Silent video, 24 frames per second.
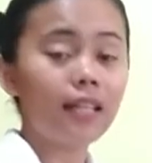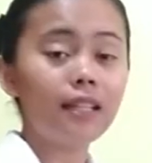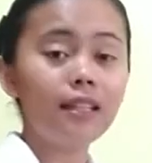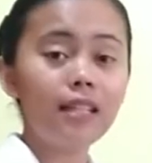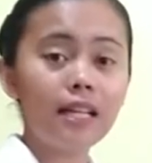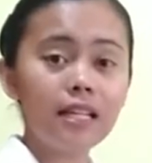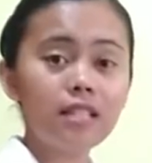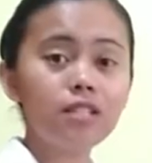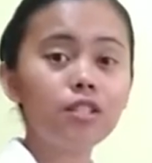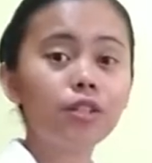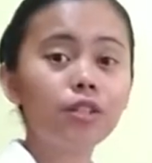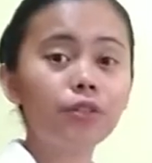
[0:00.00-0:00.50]

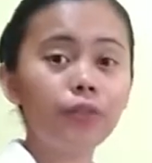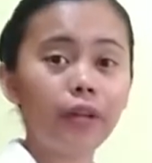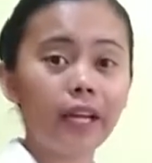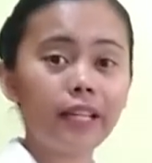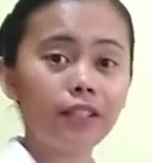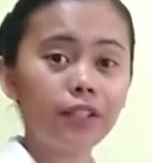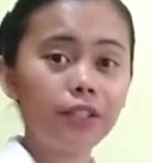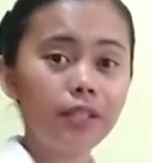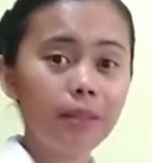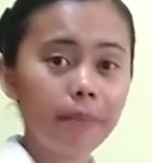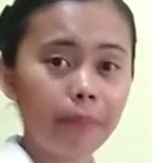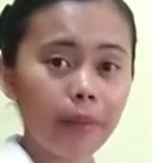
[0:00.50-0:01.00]
thus the
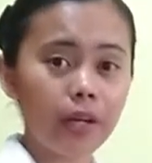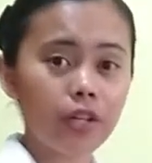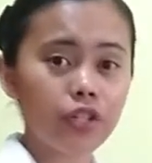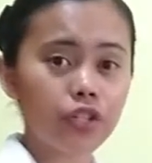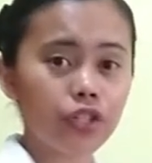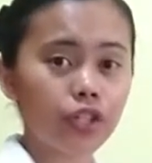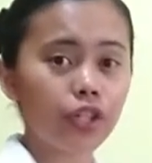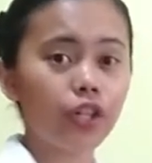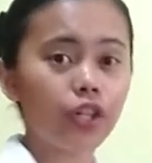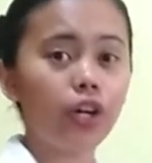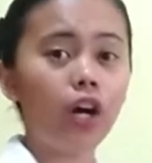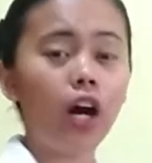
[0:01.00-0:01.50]
greater the
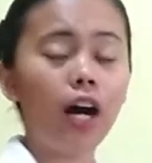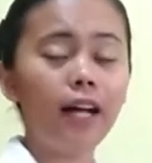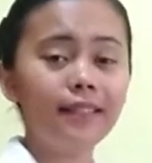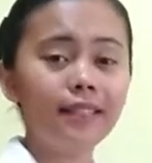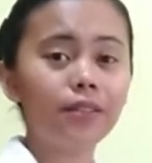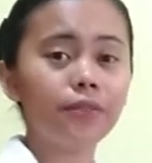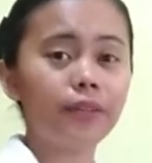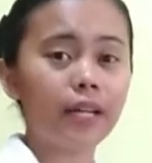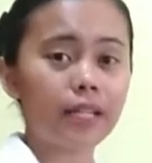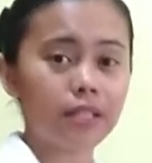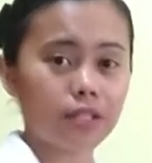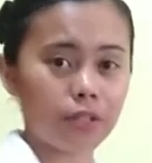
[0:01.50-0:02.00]
pressure on
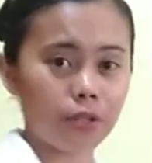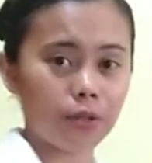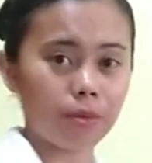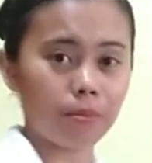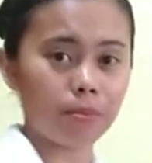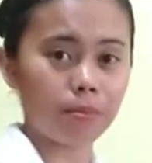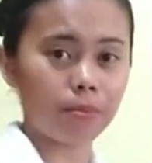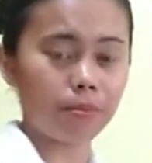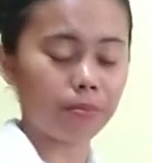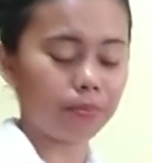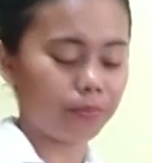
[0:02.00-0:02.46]
the rectum.